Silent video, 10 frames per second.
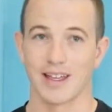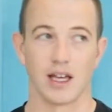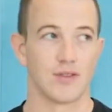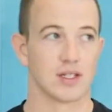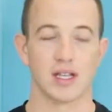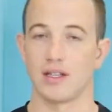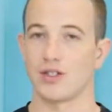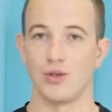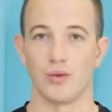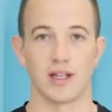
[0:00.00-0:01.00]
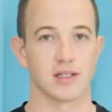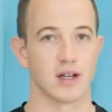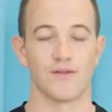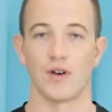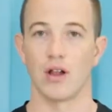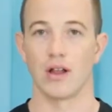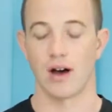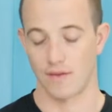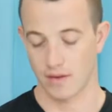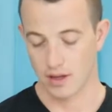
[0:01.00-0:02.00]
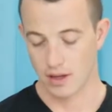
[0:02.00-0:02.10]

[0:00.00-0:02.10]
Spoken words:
If the skin is too wet, it's gonna fall off.